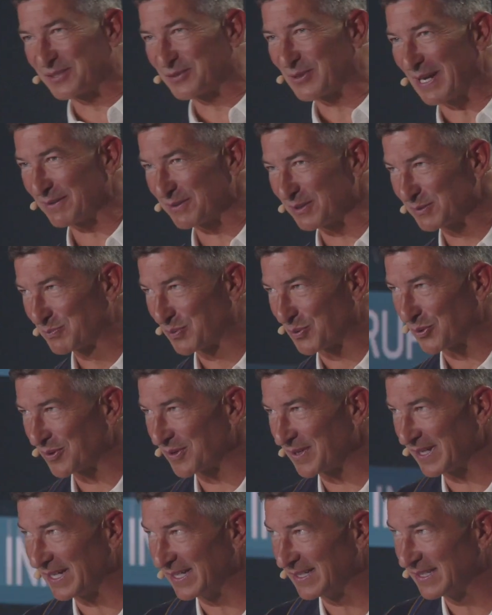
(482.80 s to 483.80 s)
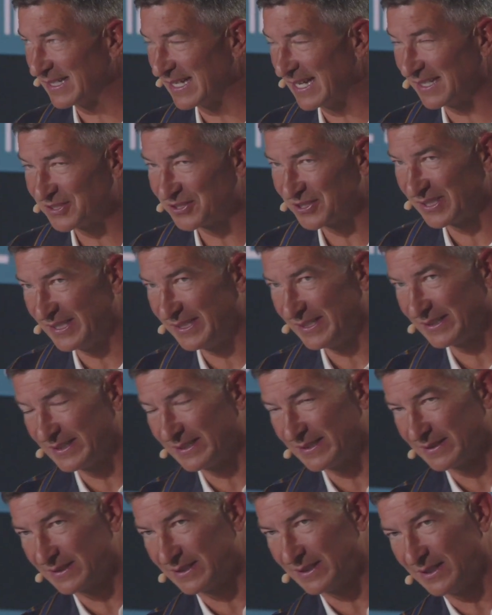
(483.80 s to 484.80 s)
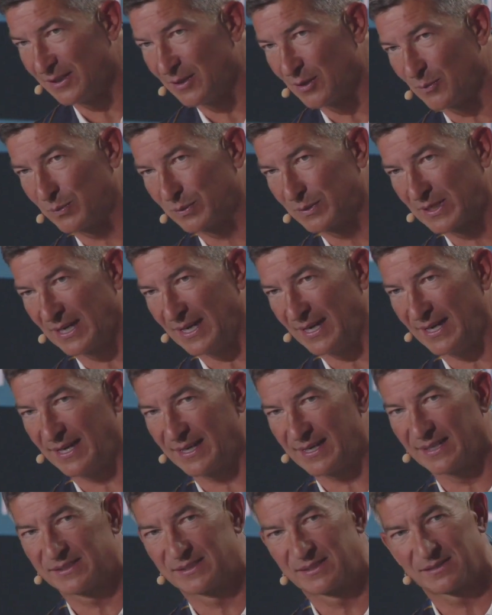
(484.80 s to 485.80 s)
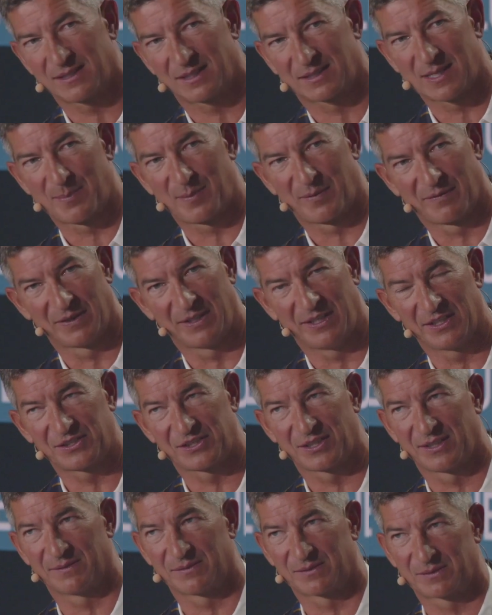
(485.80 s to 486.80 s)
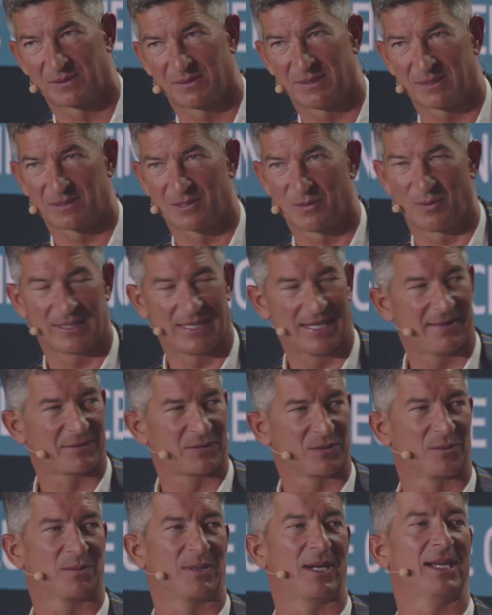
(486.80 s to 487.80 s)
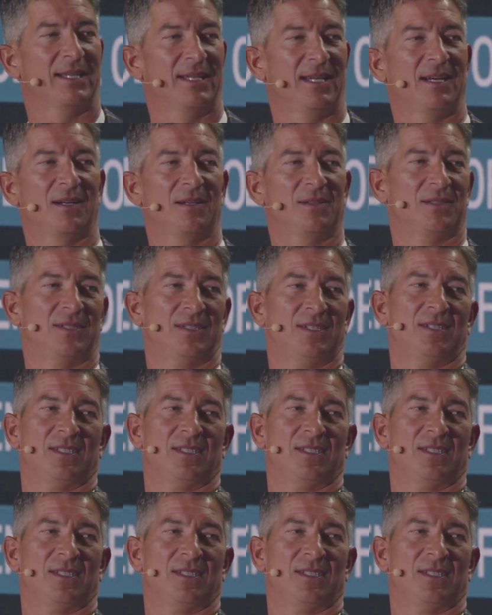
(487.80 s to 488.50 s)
business travel is boring, and actually, KAYAK has a couple of initiatives going after it right now.